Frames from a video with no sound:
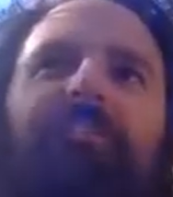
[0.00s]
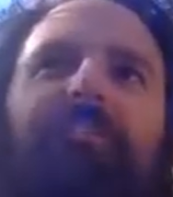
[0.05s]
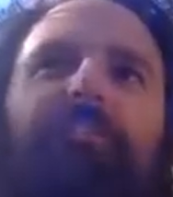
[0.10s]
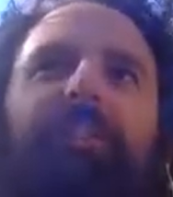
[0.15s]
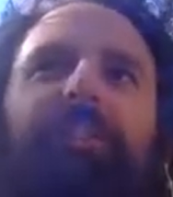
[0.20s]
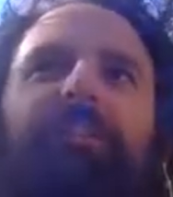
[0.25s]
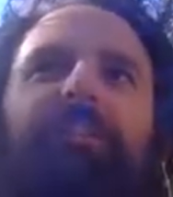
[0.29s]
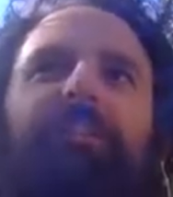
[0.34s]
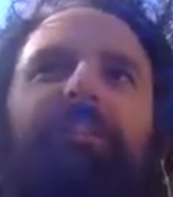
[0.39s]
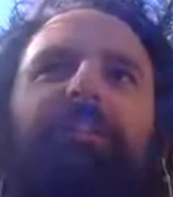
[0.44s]

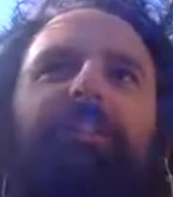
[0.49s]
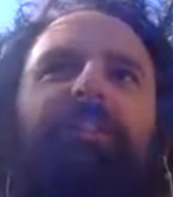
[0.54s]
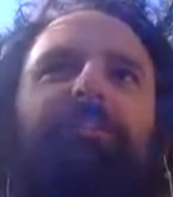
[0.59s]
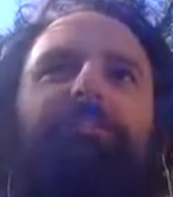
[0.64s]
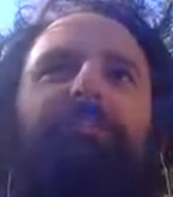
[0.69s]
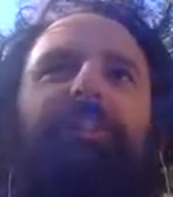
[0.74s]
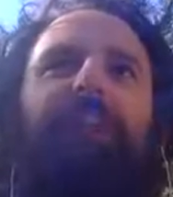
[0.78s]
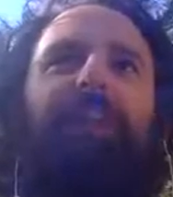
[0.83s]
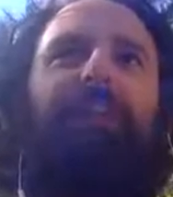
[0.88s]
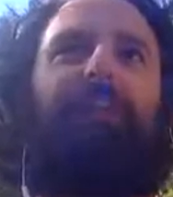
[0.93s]
but you
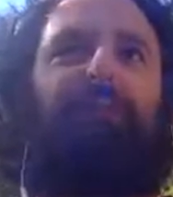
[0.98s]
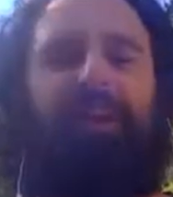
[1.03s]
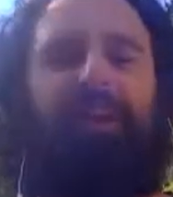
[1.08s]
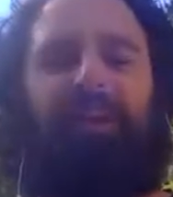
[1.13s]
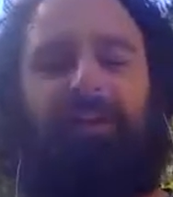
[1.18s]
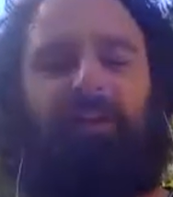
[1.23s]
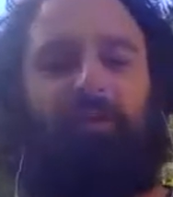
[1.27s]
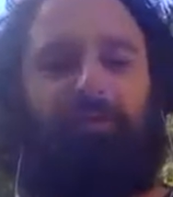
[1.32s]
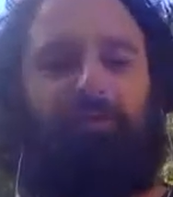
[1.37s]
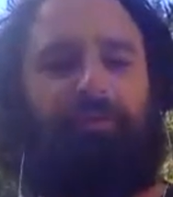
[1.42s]
like play a
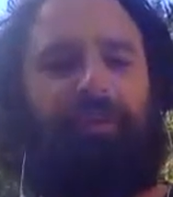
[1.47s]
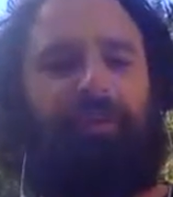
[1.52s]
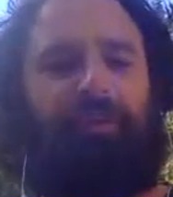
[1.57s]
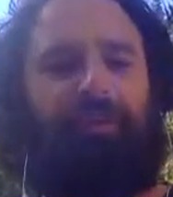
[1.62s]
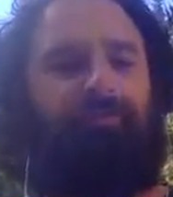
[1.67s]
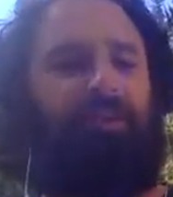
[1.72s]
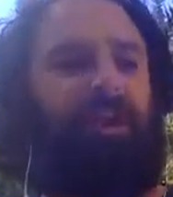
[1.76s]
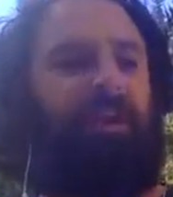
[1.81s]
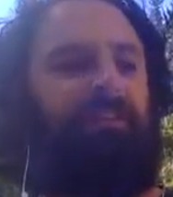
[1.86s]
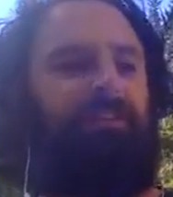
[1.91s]
Coltrane
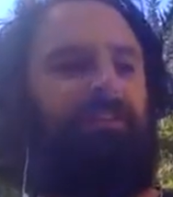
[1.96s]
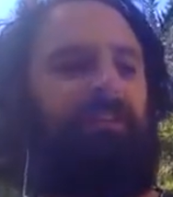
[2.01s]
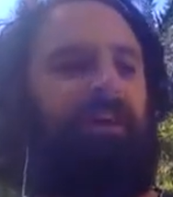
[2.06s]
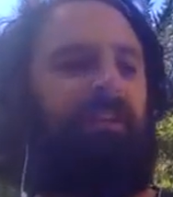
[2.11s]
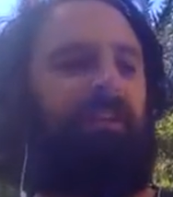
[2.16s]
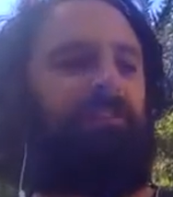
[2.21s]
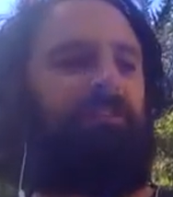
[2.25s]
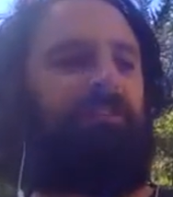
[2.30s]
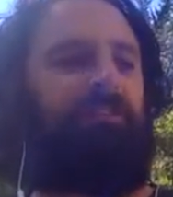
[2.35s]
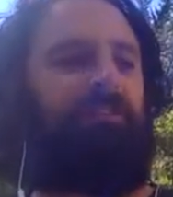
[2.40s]
record
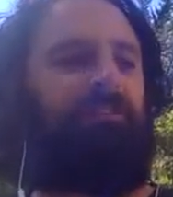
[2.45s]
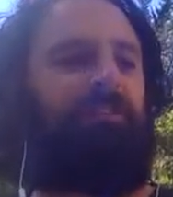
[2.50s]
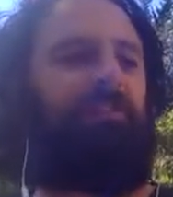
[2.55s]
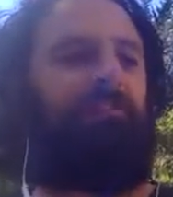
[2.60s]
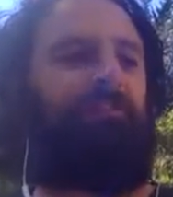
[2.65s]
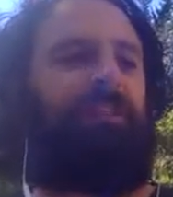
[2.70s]
on YouTube